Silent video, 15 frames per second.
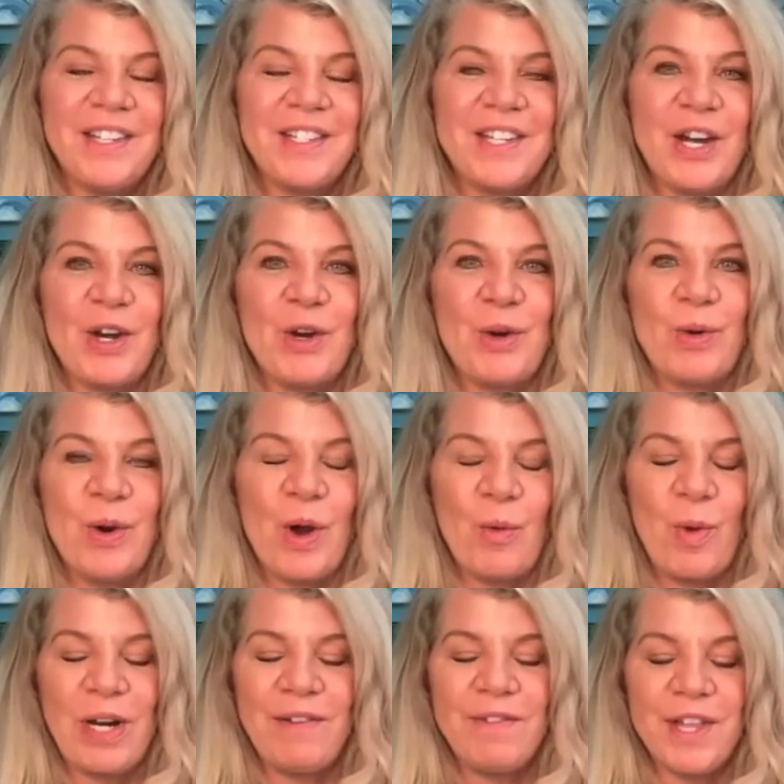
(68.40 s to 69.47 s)
So
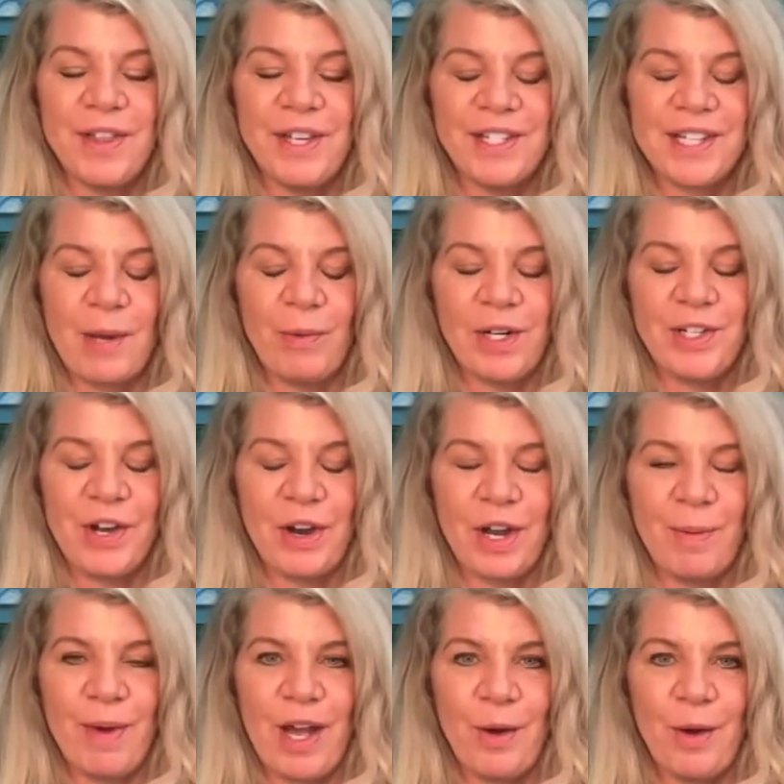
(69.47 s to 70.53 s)
one of the things I want to
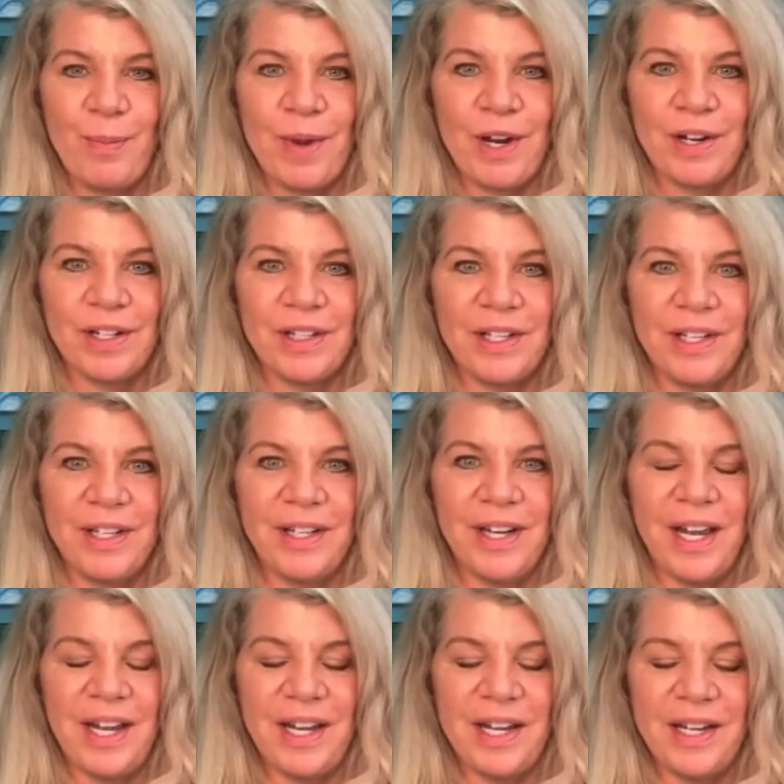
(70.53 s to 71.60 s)
talk about, Marilyn,
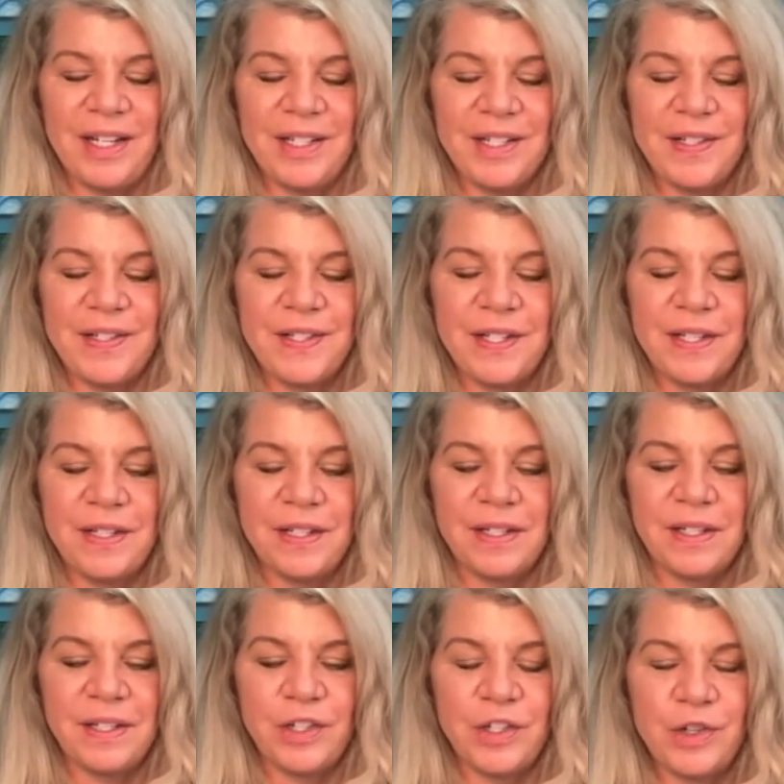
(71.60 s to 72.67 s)
is
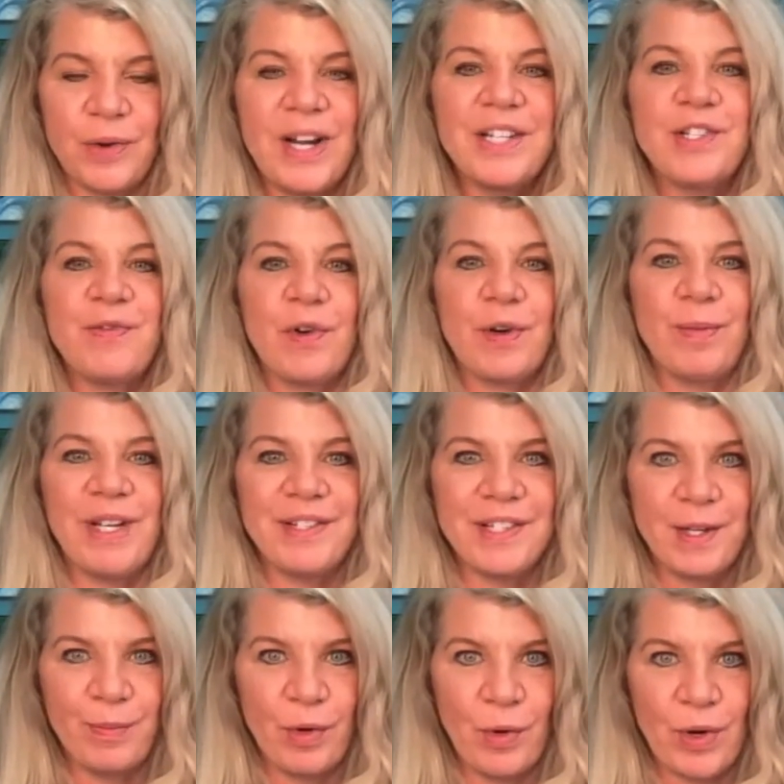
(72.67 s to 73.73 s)
transforming
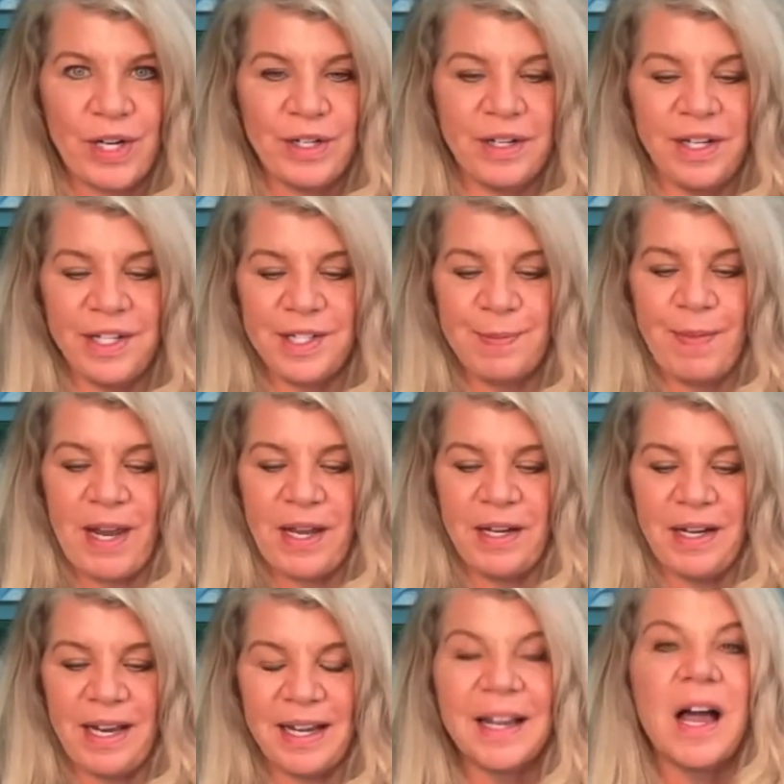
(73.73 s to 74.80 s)
support. It's
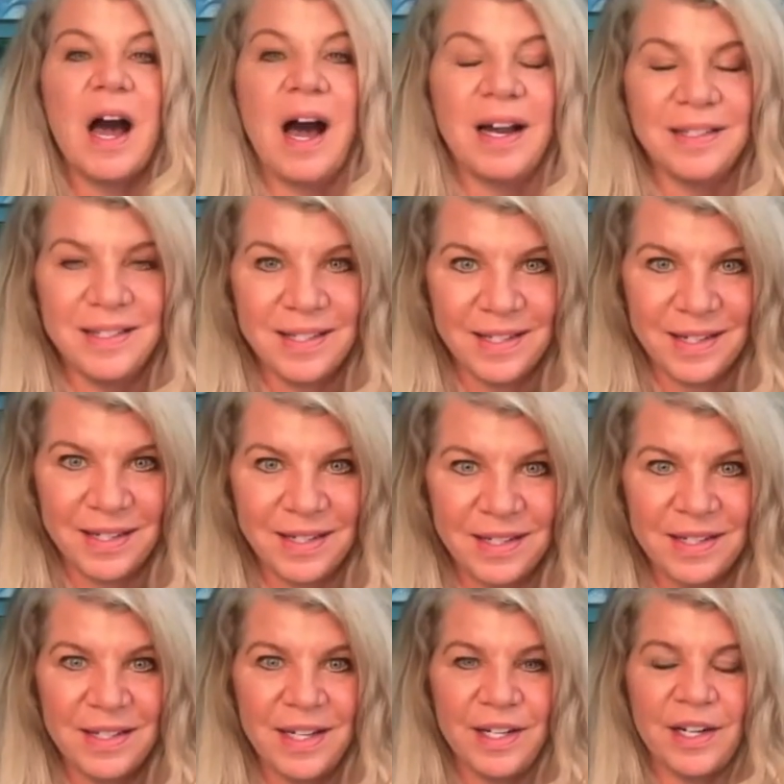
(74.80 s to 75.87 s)
been a
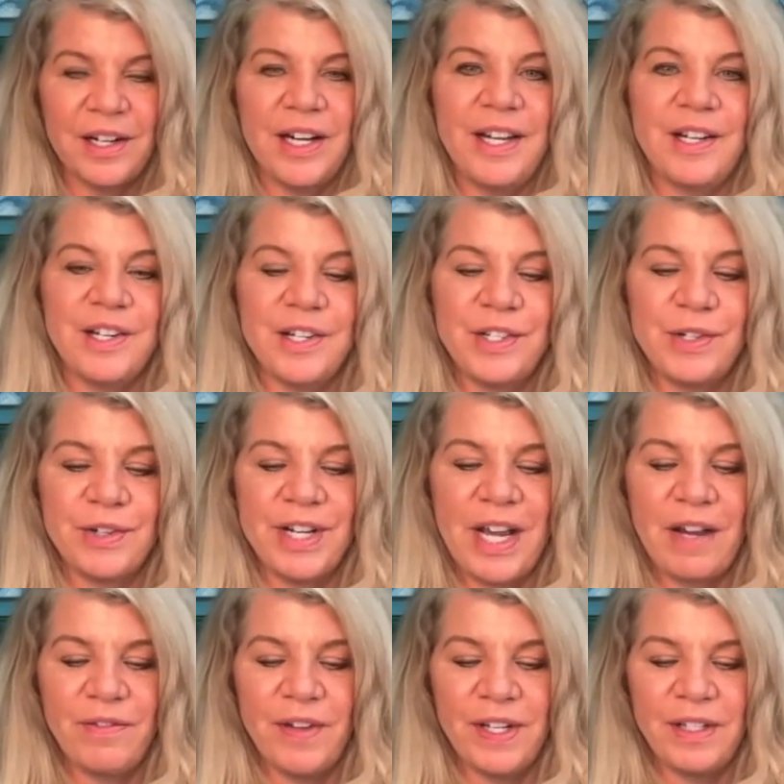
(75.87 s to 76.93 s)
constant in our industry. I
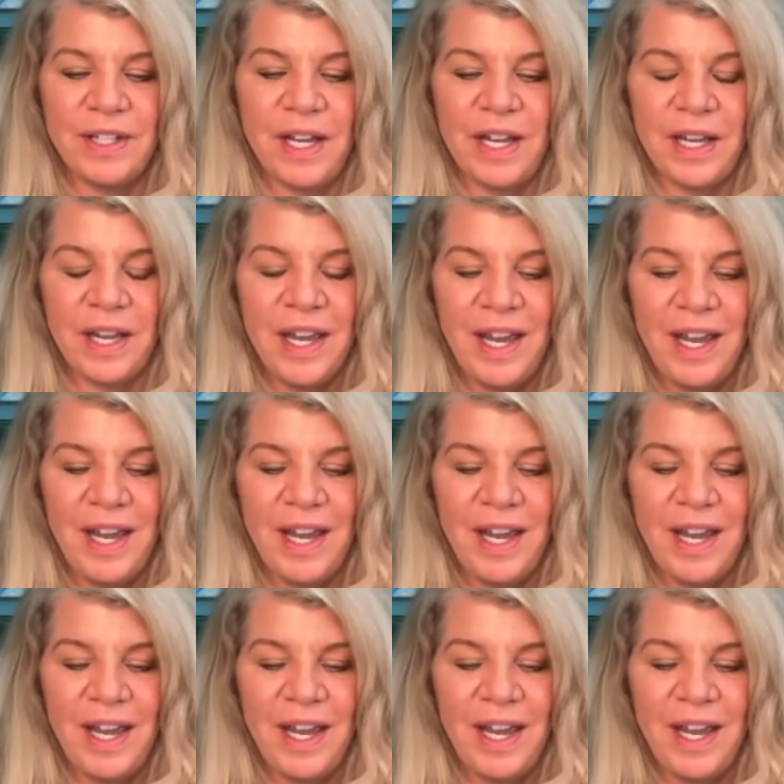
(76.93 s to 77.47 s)
feel like